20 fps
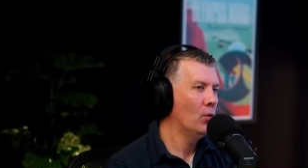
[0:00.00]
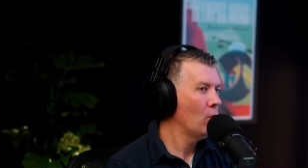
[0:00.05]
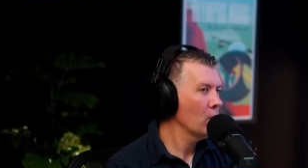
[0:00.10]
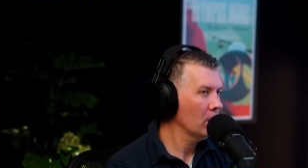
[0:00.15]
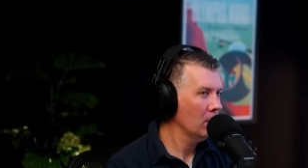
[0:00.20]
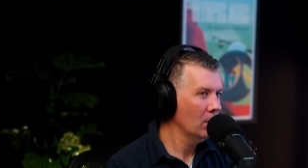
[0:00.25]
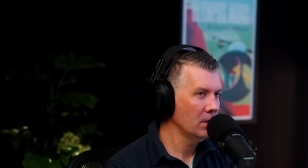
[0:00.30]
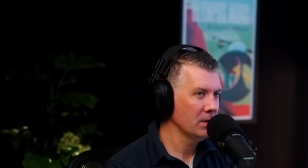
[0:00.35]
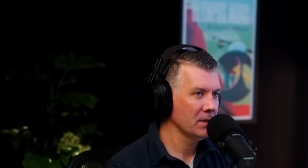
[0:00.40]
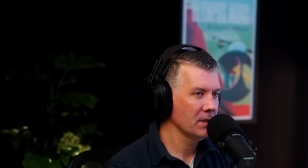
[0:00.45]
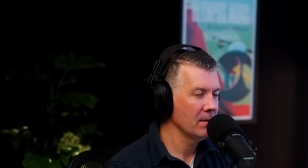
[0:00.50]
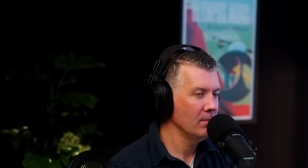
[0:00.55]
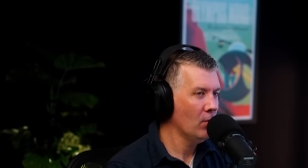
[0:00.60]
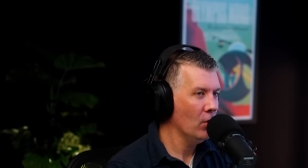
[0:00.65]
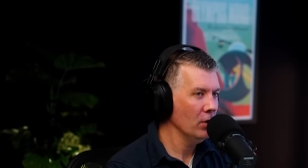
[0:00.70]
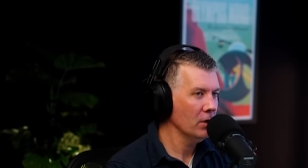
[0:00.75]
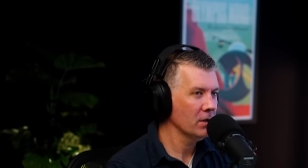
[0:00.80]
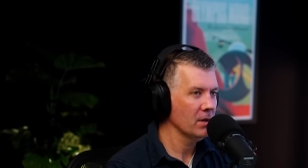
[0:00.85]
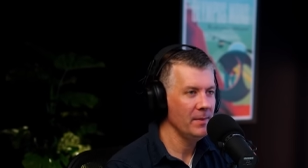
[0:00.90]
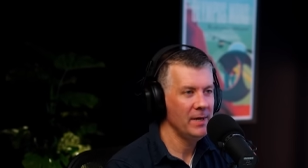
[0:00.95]
more closely
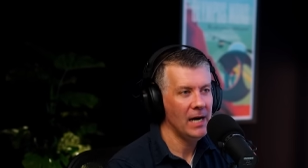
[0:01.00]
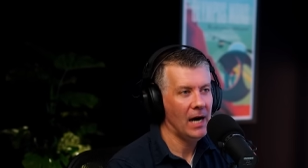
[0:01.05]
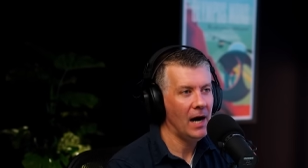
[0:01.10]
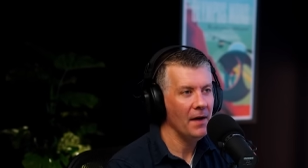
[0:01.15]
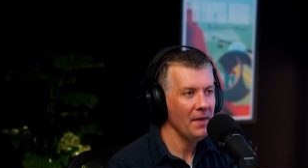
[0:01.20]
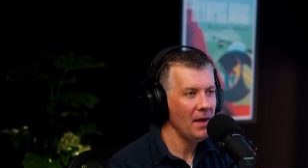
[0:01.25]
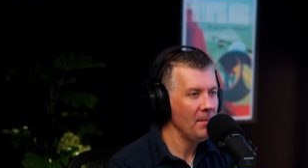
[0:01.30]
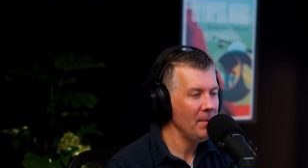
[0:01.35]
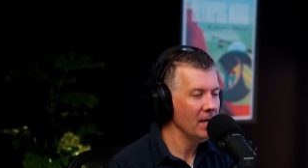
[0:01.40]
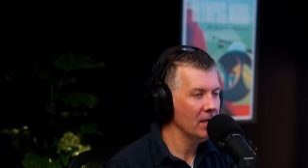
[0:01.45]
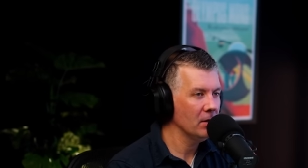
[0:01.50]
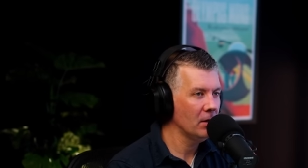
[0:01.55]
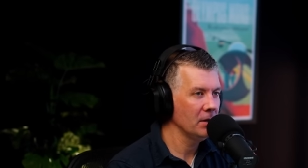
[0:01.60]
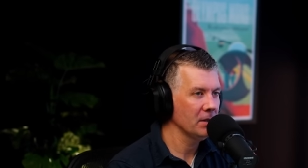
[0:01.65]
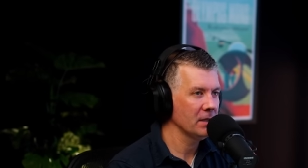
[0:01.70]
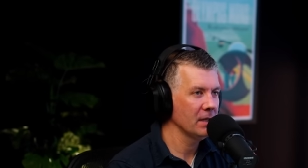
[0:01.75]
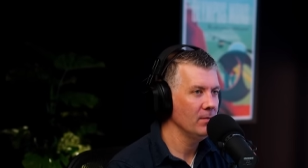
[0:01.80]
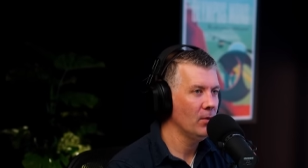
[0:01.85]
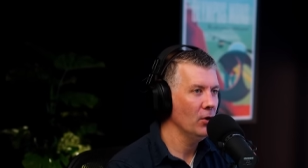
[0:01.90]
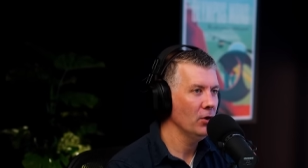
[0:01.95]
monitored? I mean, are they being
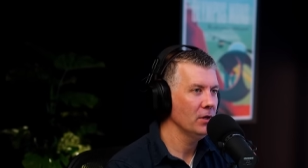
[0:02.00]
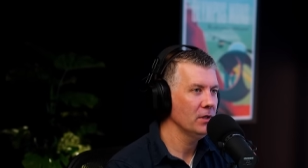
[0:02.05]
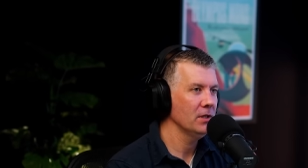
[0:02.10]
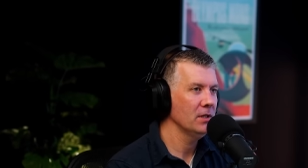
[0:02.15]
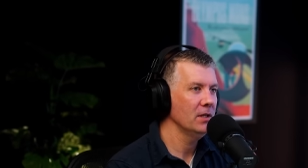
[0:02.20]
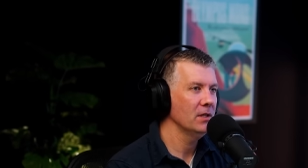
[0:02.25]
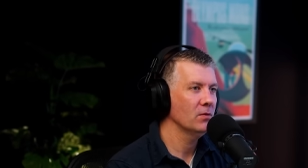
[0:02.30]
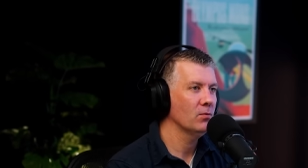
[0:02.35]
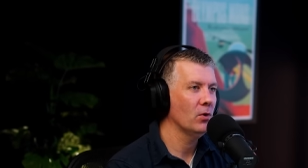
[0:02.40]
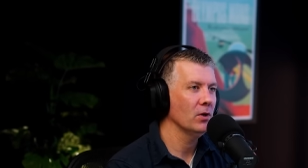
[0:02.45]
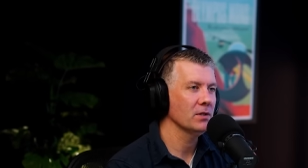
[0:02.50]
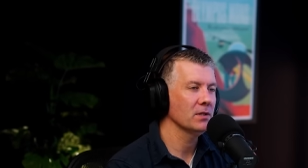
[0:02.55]
closely monitored?